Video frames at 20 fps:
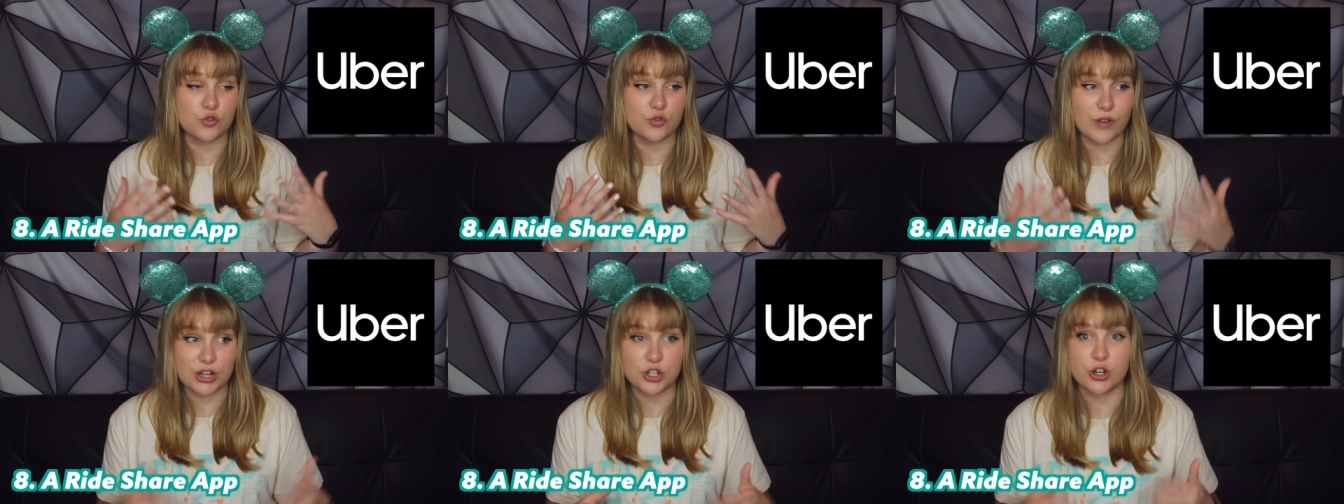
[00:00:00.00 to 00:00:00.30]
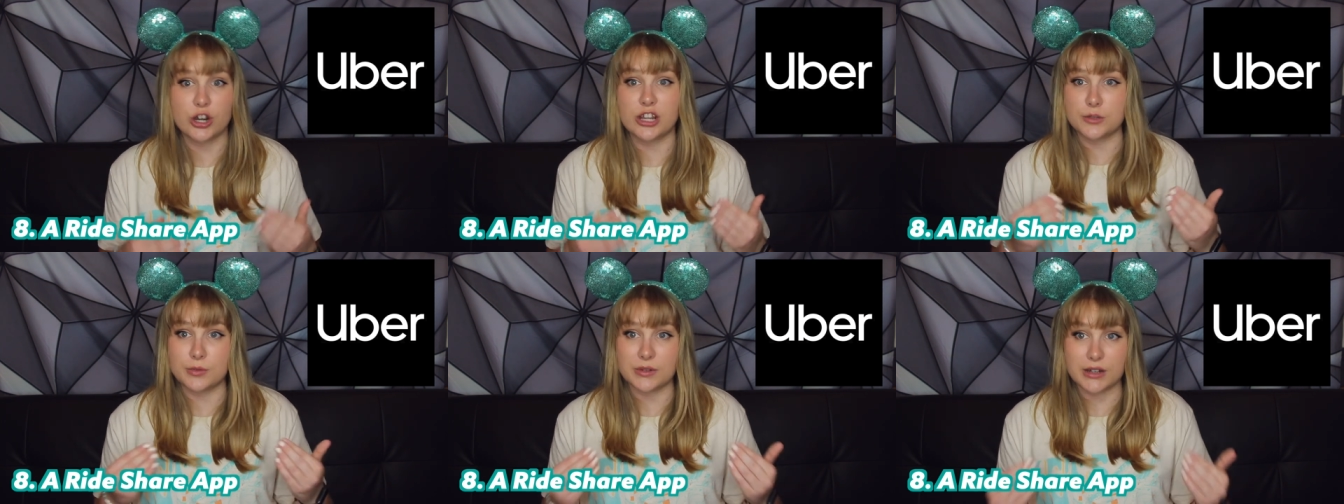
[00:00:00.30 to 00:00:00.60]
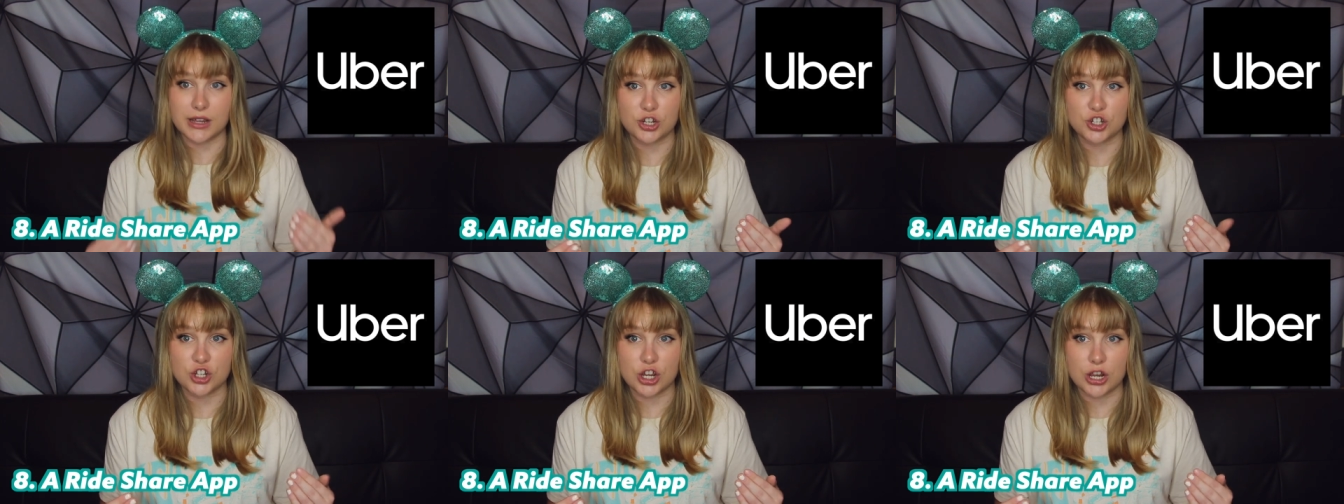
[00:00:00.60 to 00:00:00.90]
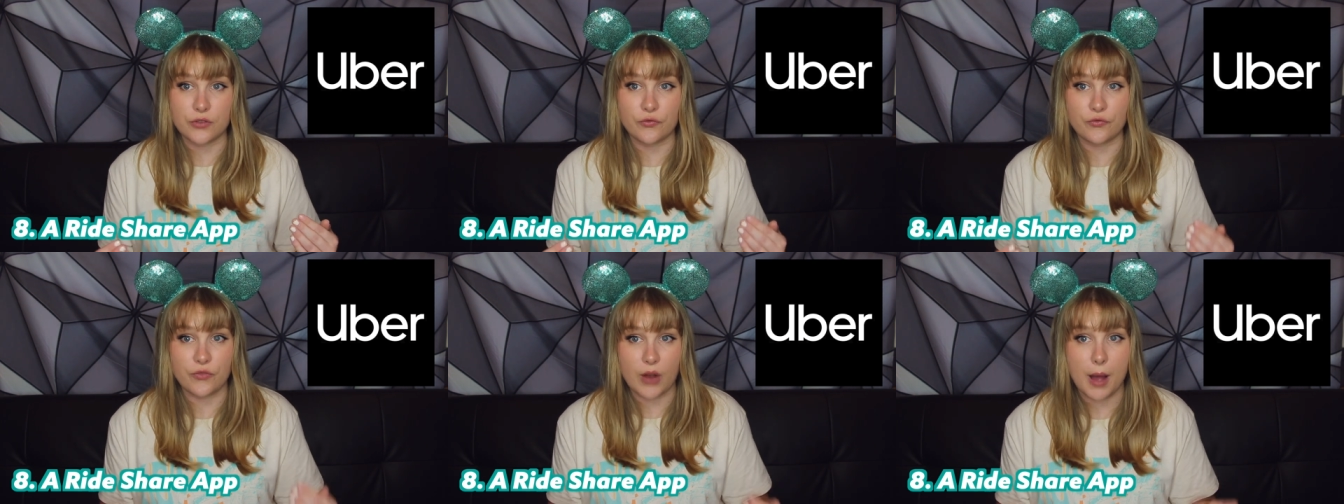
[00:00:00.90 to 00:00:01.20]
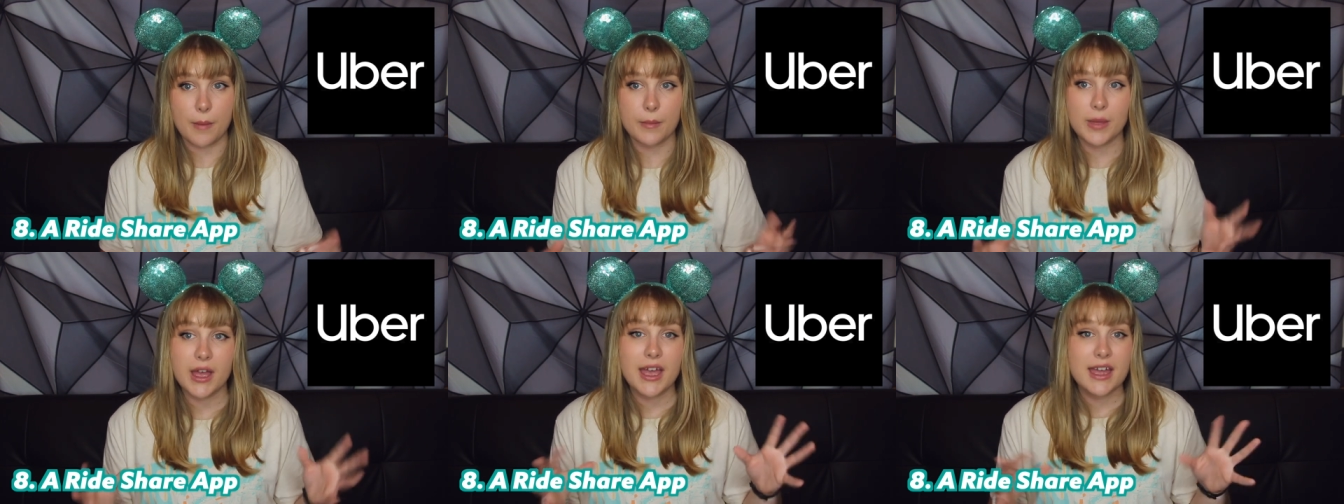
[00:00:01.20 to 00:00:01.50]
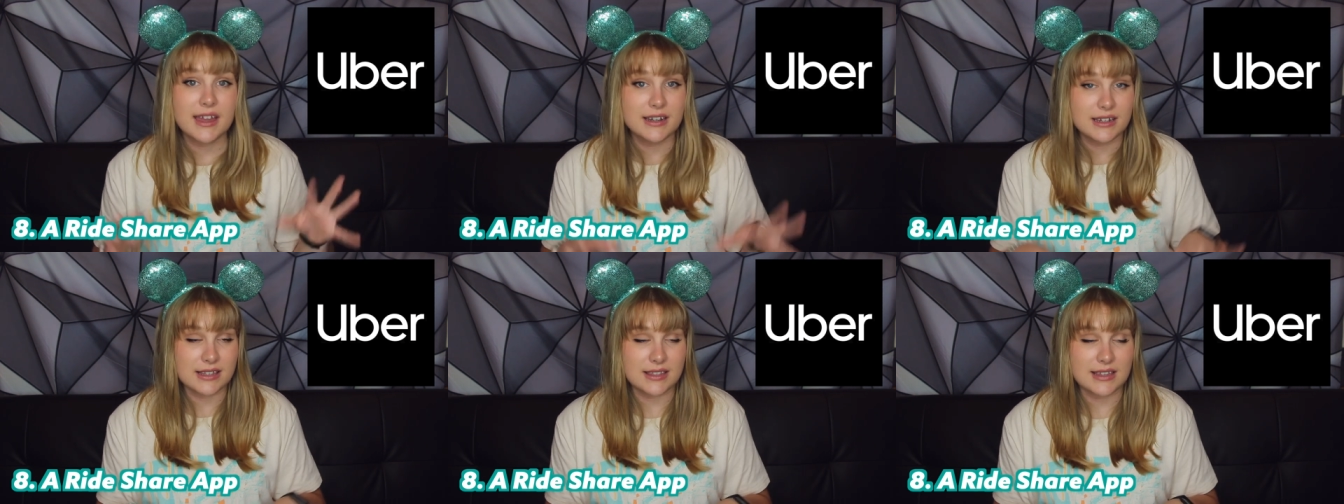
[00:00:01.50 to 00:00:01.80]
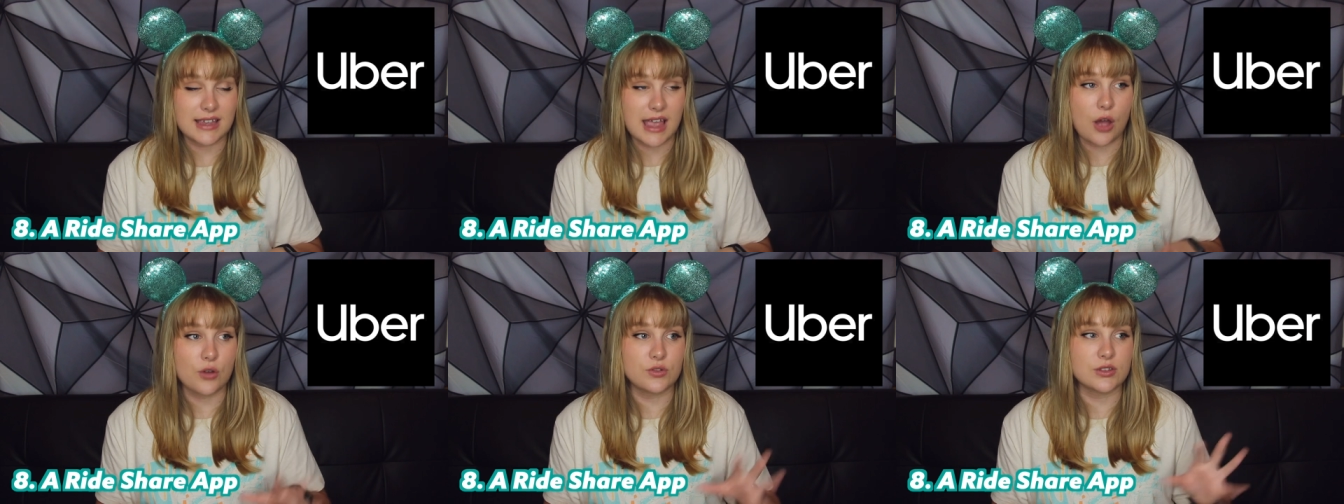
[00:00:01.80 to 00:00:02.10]
direct transportation from
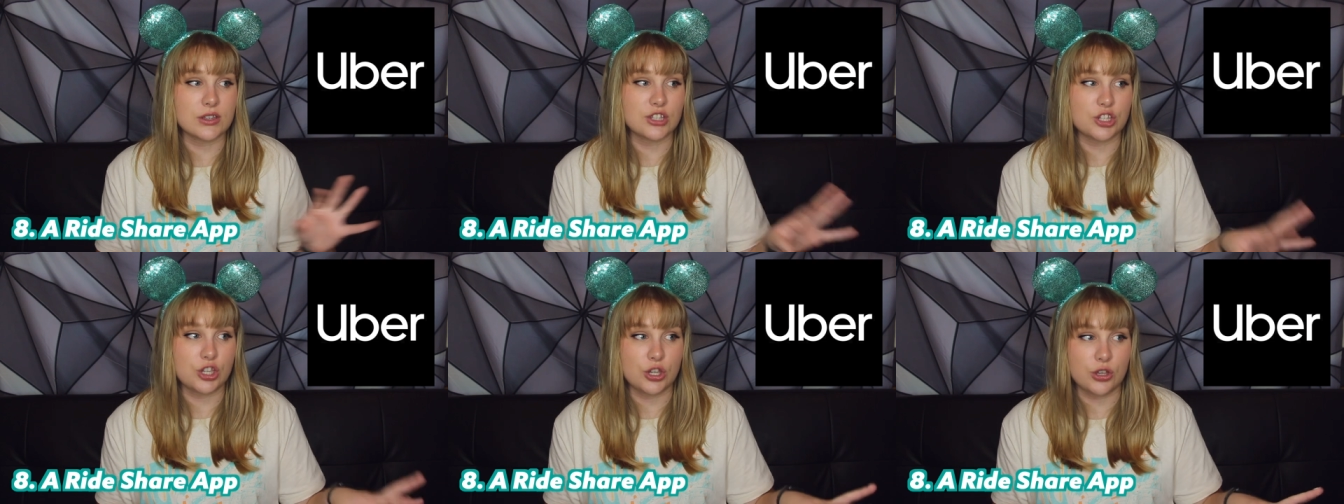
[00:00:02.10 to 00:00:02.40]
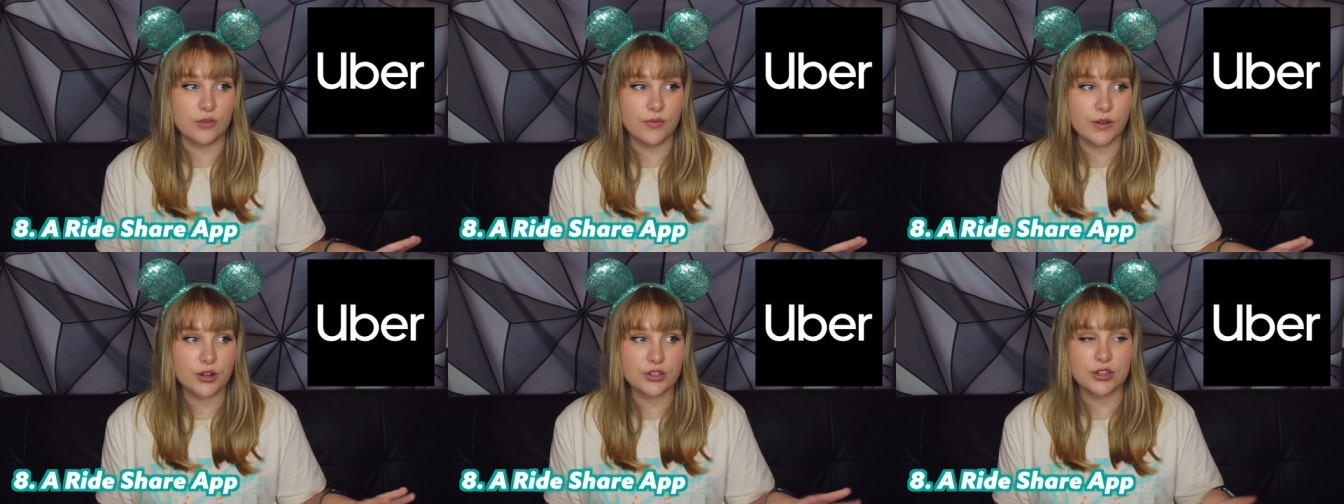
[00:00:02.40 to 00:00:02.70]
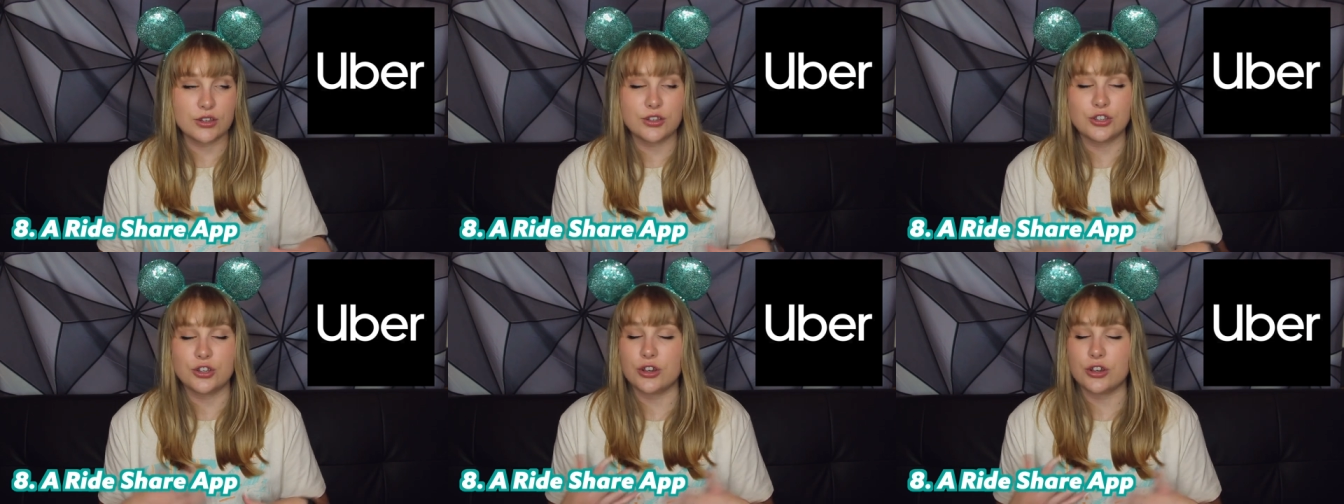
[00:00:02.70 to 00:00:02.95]
Disney housing to Universal,